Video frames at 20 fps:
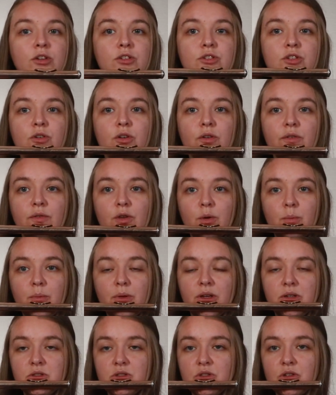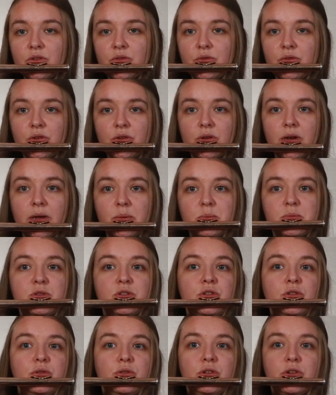So if you place the flute up
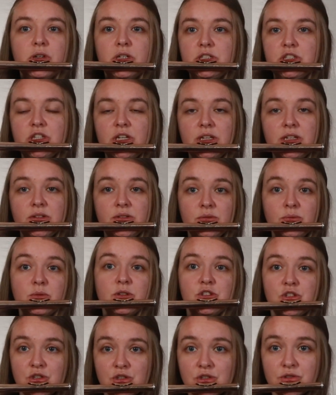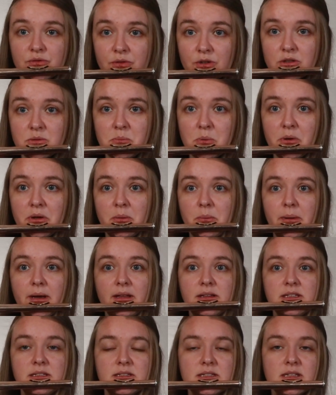to your chin, which is your first point of
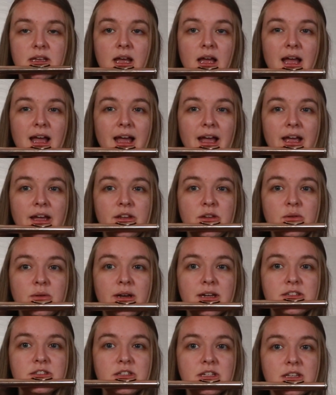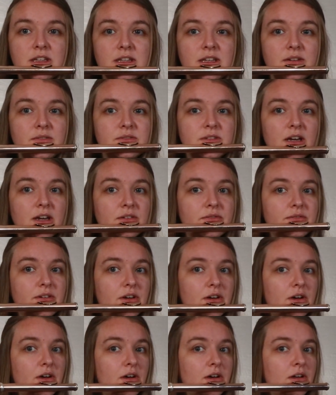balance, and you actually lift off
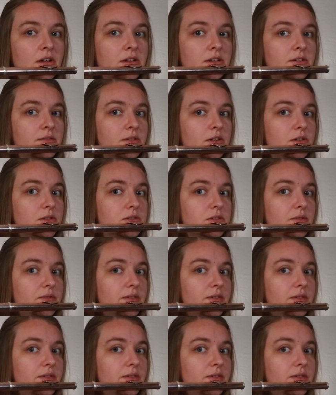all of those